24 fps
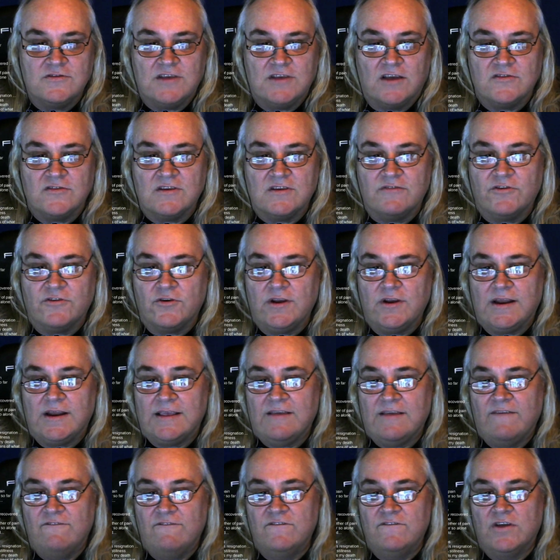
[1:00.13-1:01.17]
Sounds like a very,
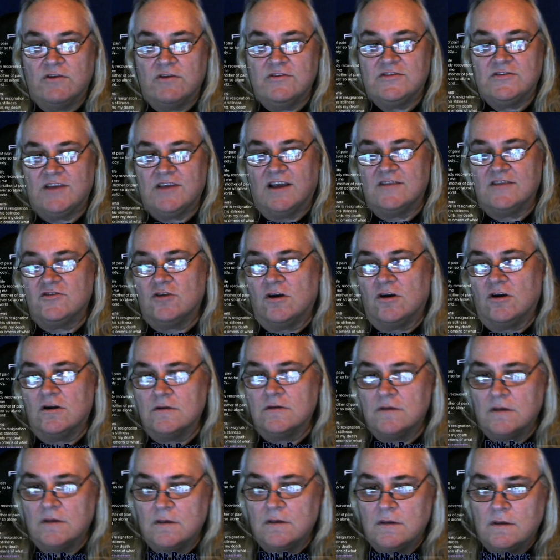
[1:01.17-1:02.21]
very sad song.
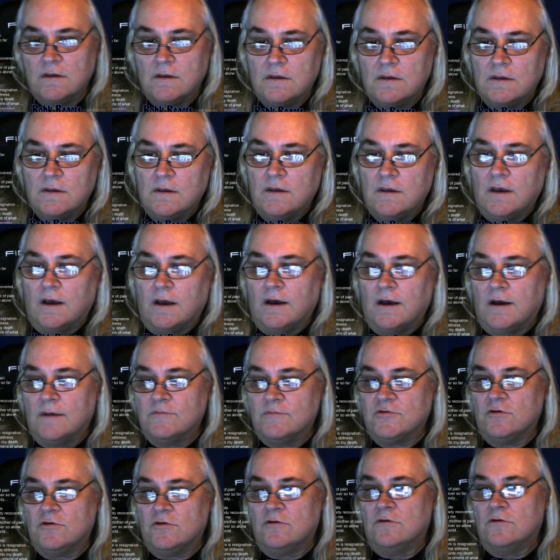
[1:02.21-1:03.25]

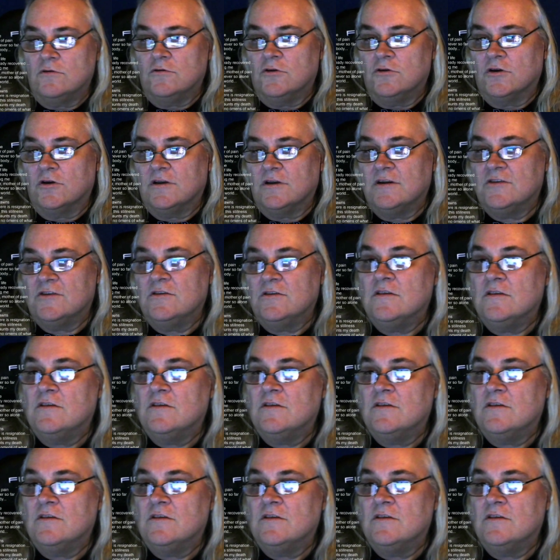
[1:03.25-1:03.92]
So looking